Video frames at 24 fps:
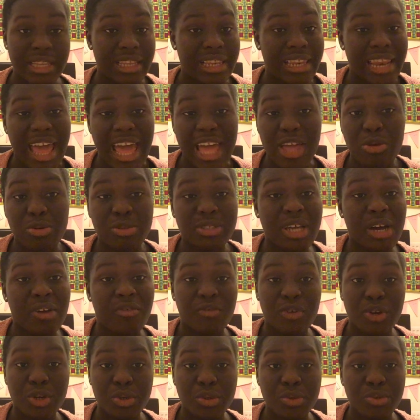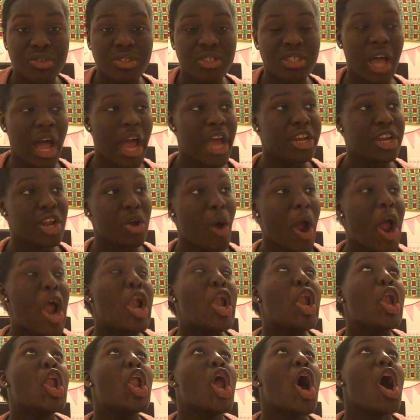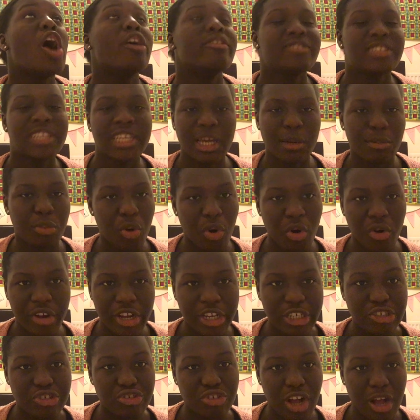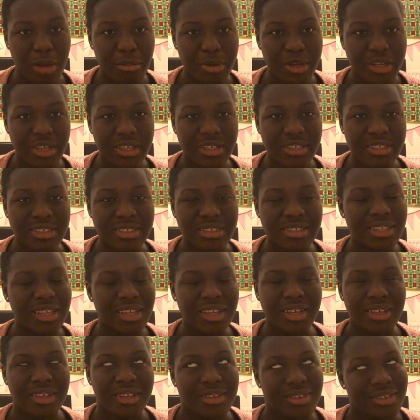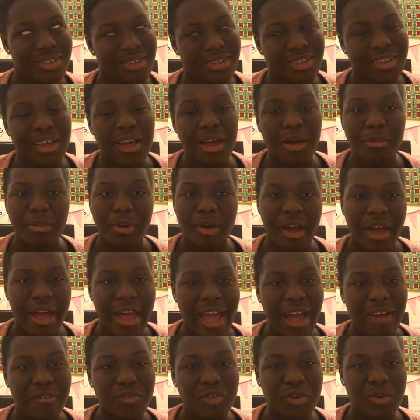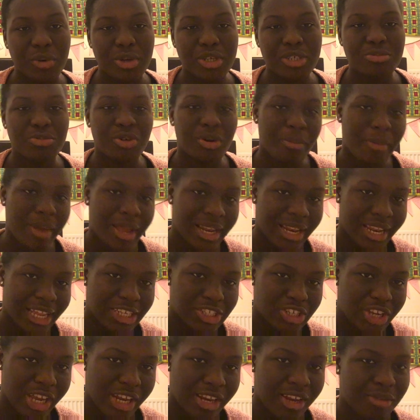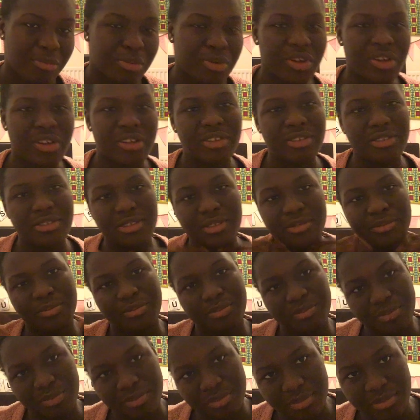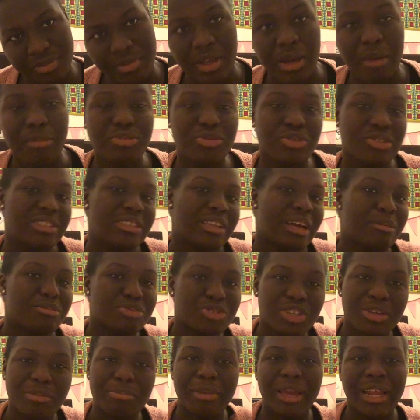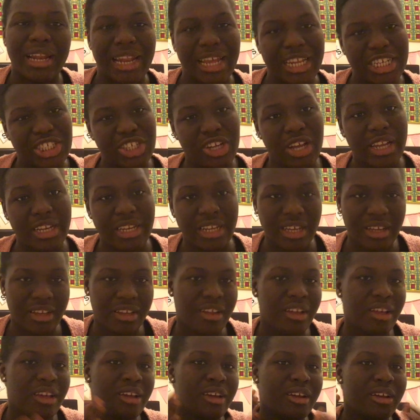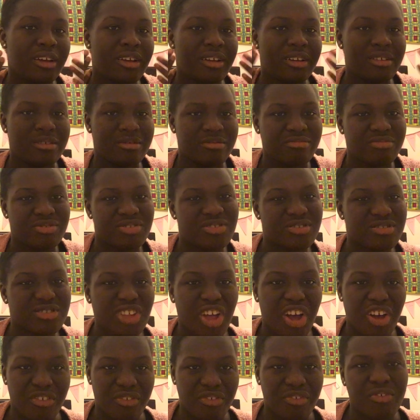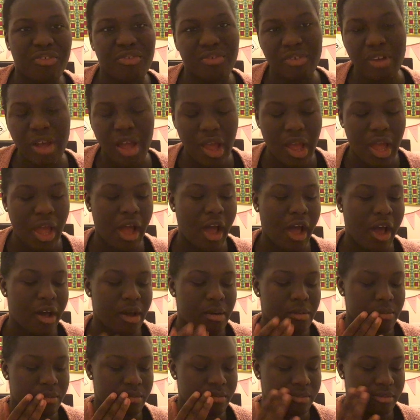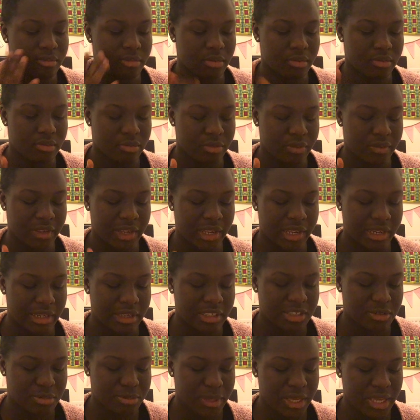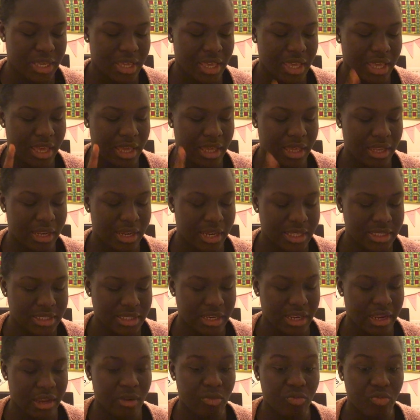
let yourself loose. I know I love Singaporean dramas, but I have to watch more mainland China because I'm doing mainland China stuff. We've done speaking, listening,